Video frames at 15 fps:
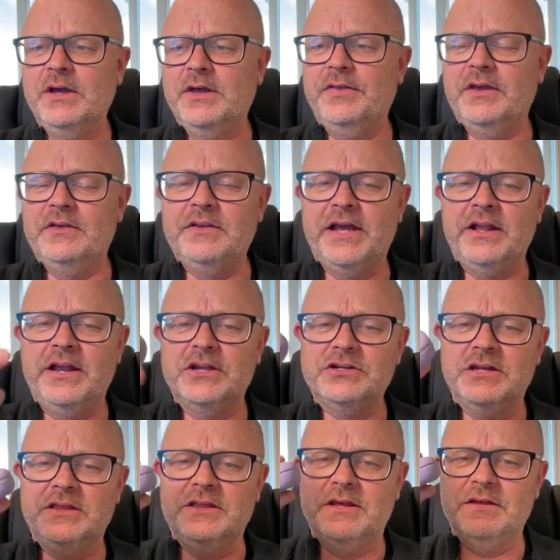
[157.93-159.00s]
These aren't
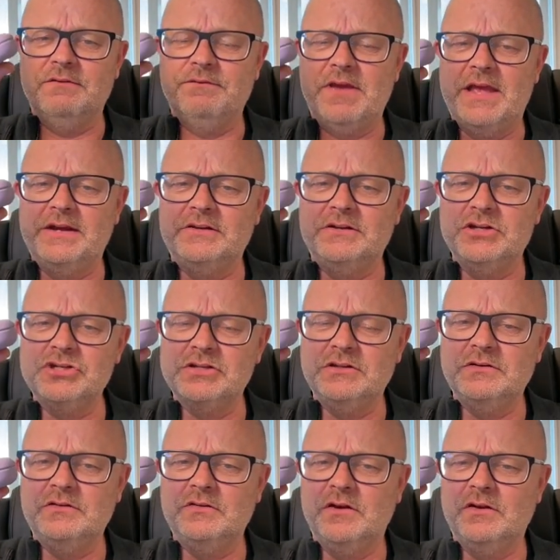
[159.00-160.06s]
actually the fan
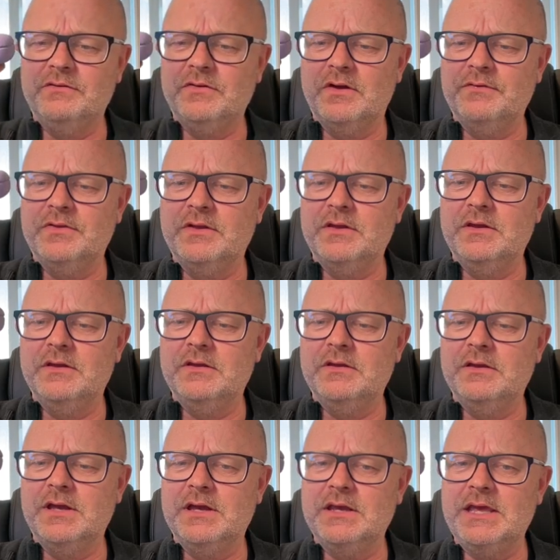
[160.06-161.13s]
editions of
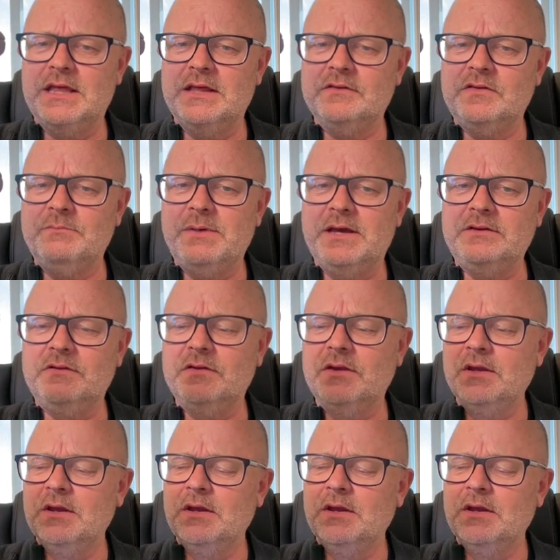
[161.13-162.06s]
the Galaxy Buds,